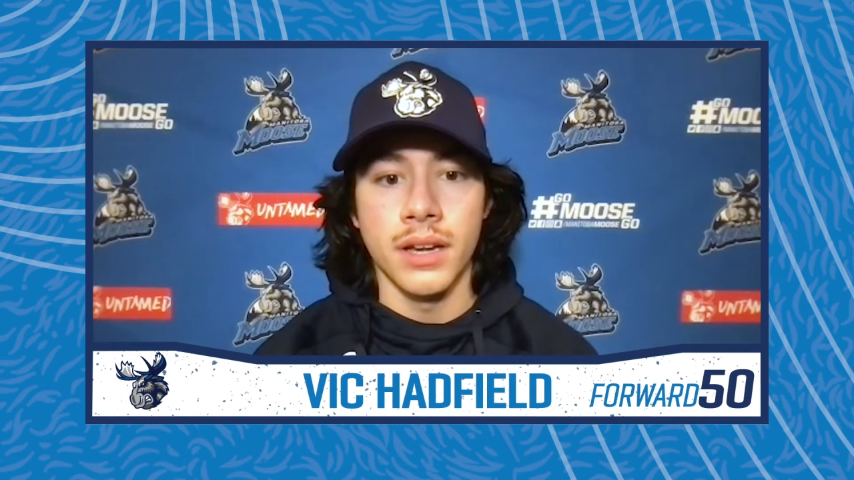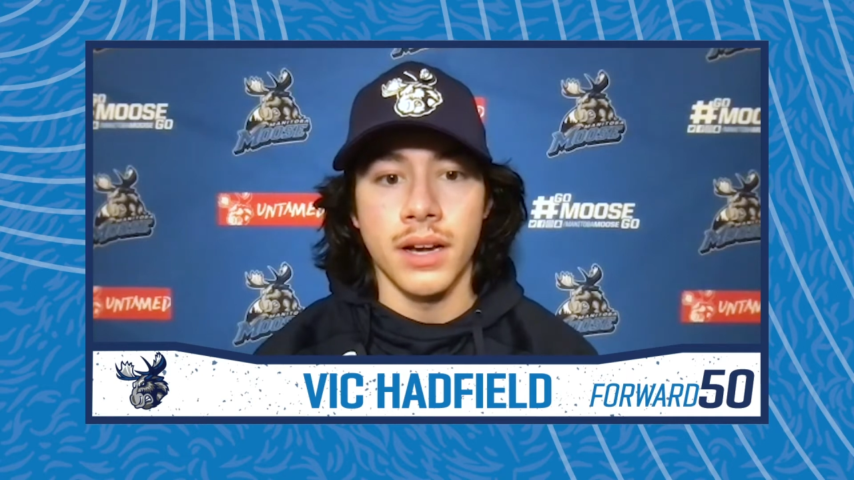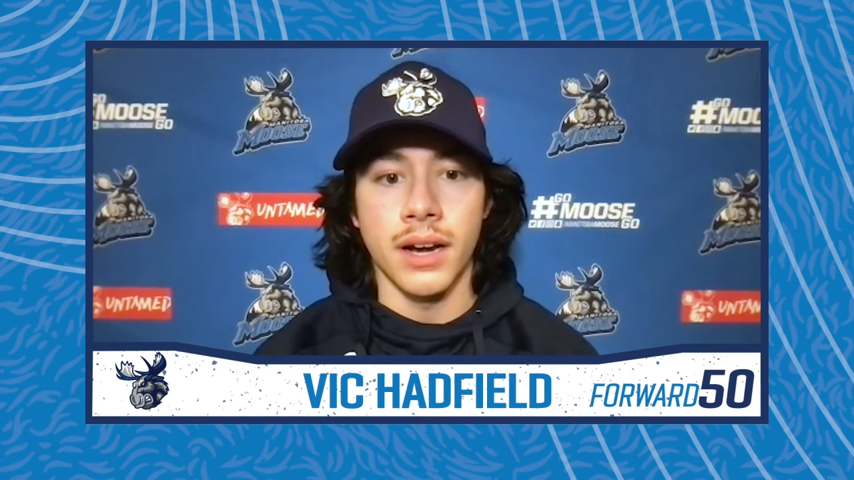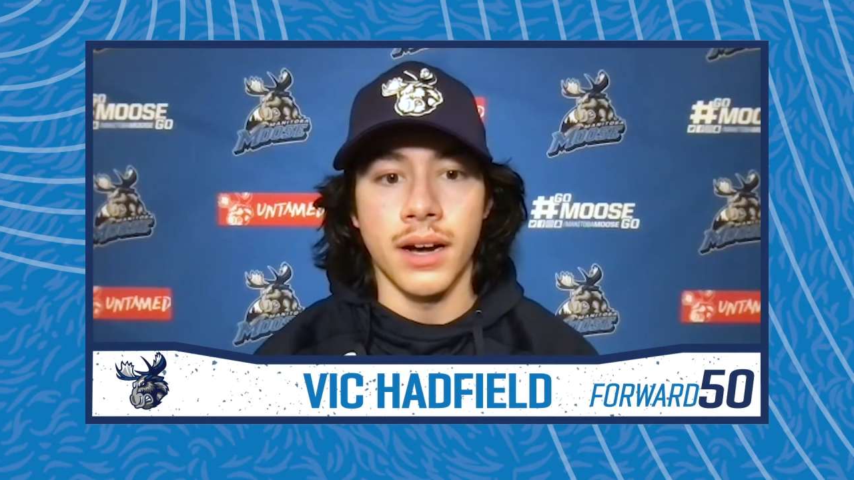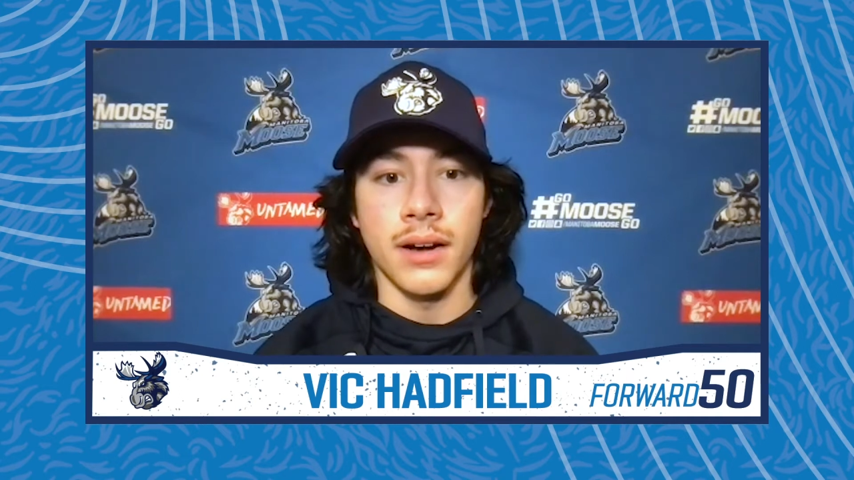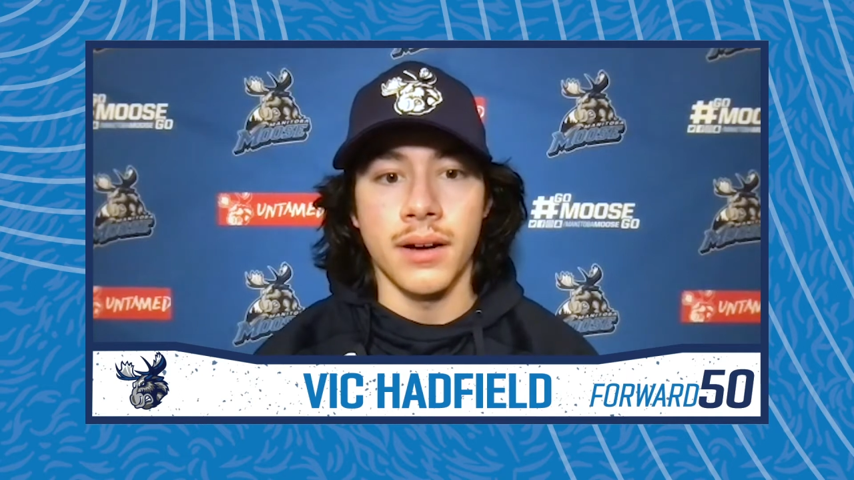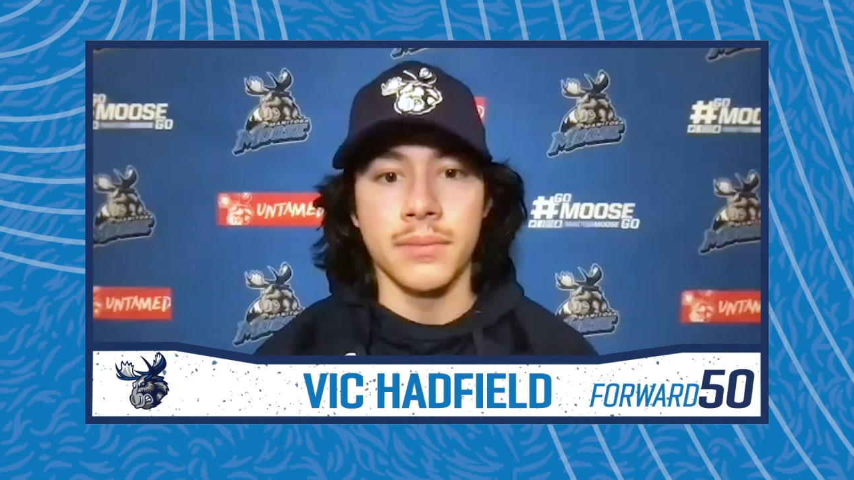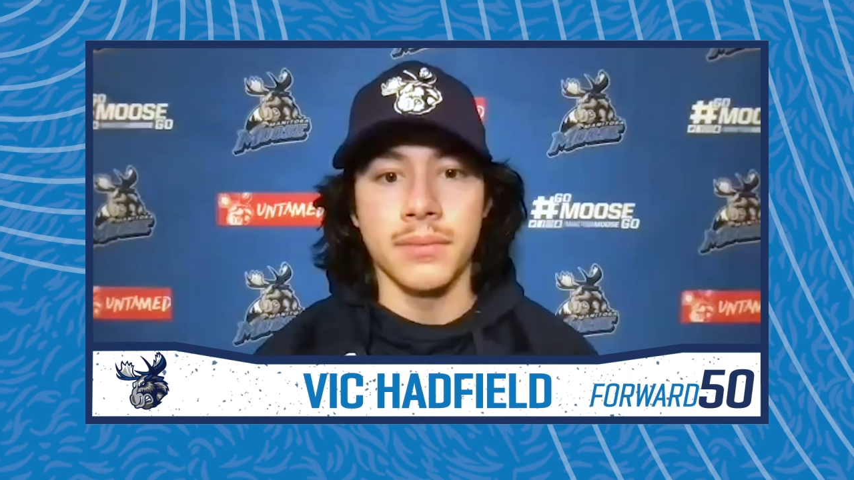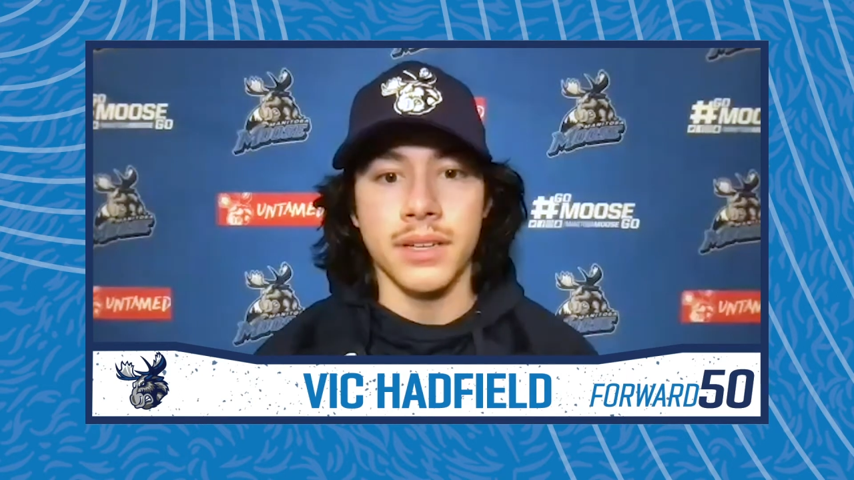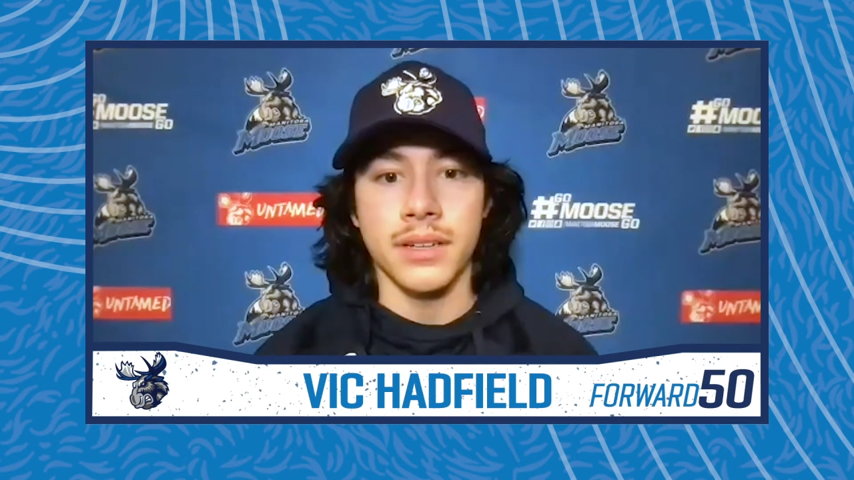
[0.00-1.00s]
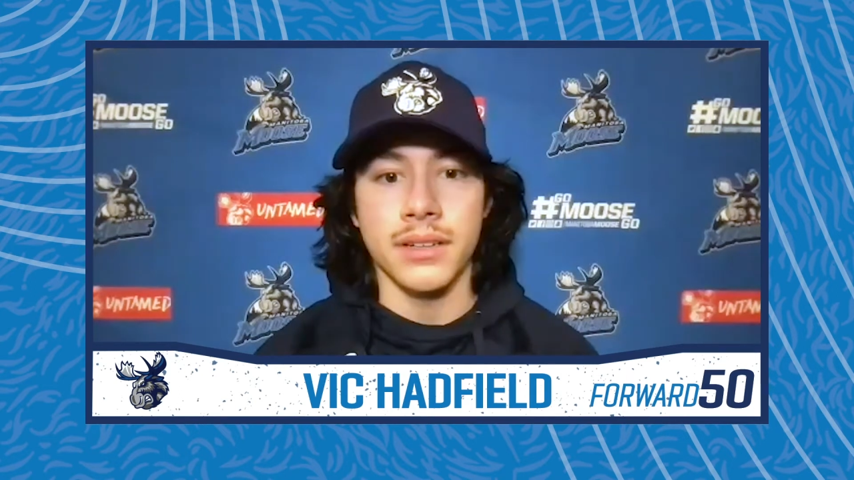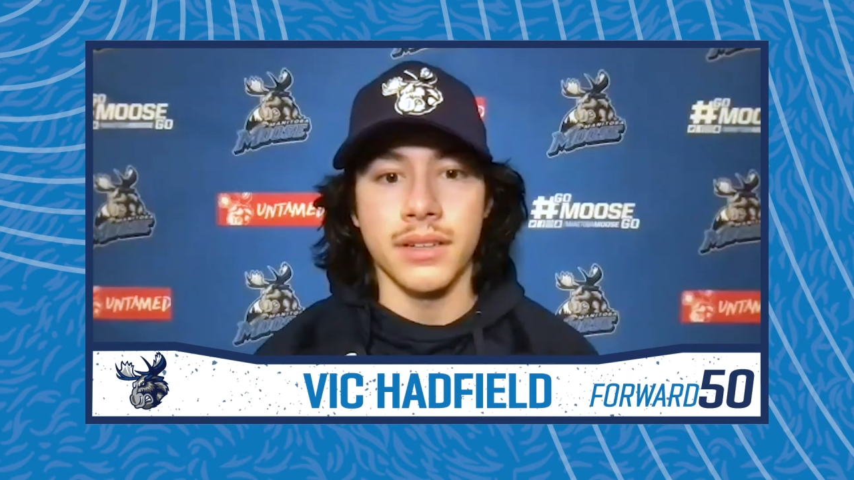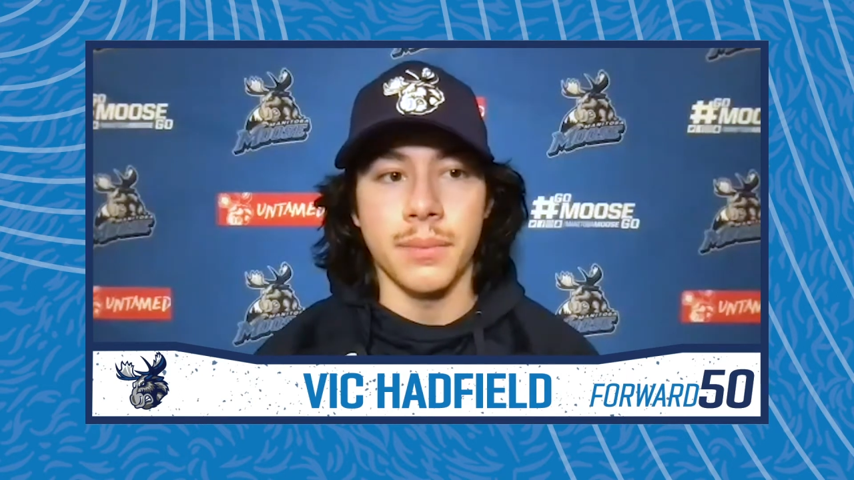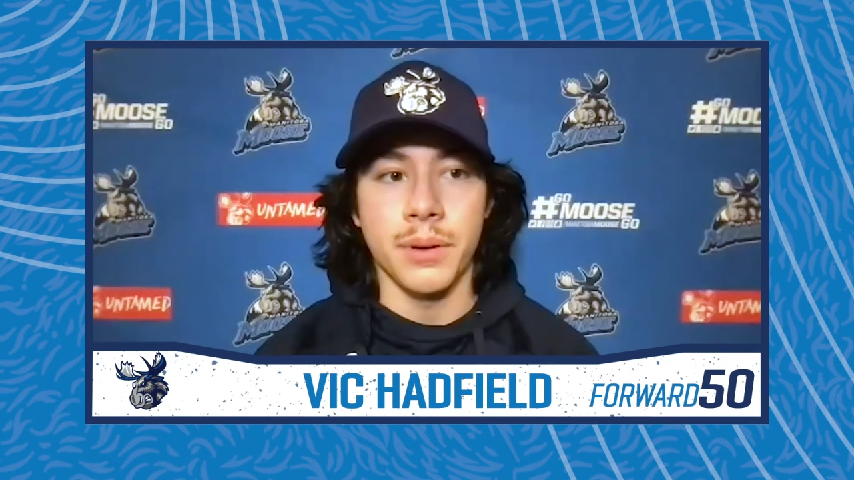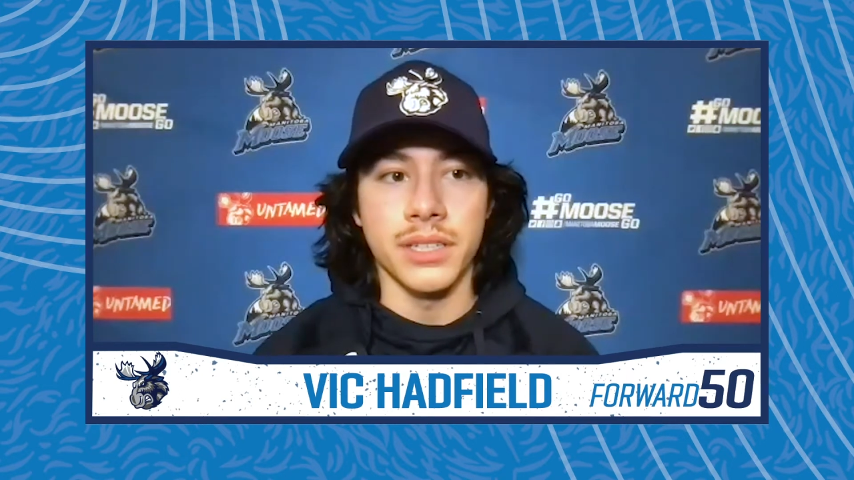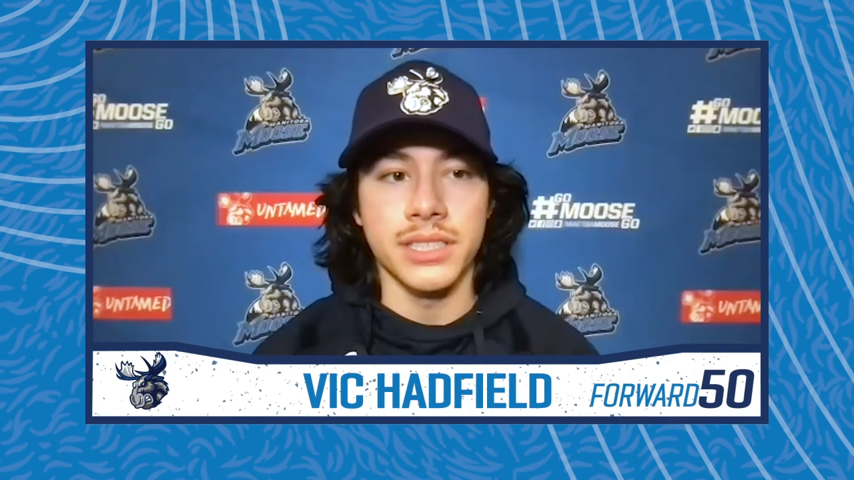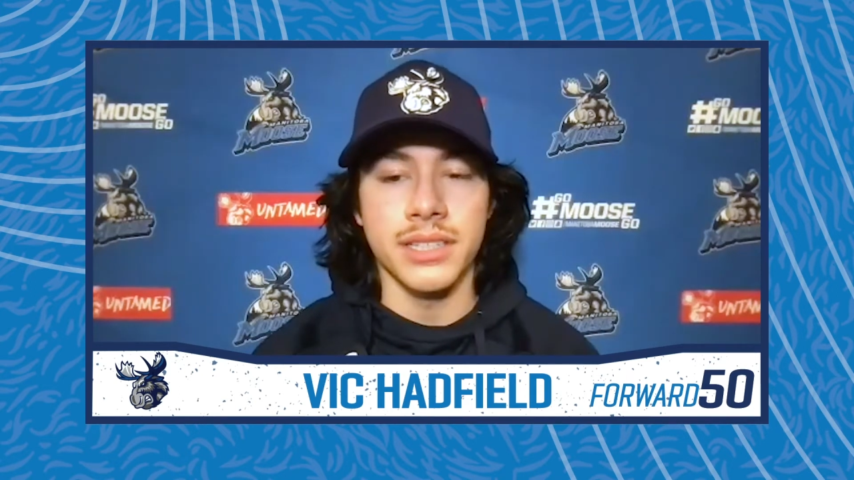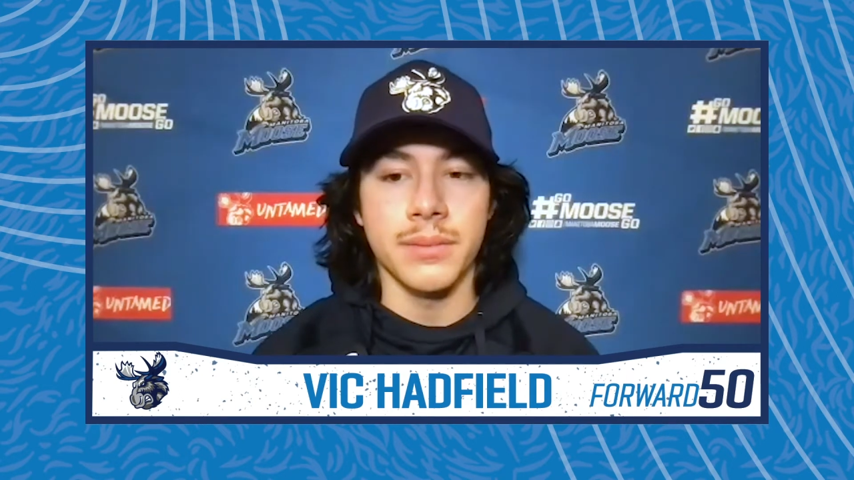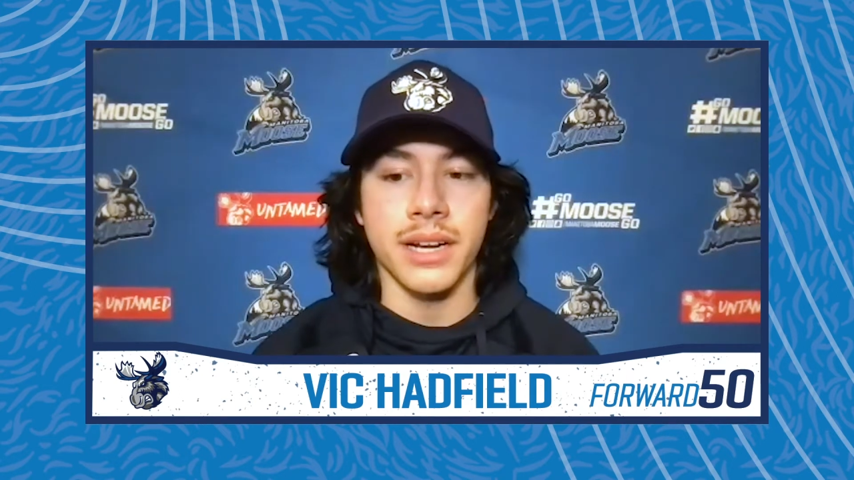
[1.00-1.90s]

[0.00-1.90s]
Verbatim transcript: Um, not personally,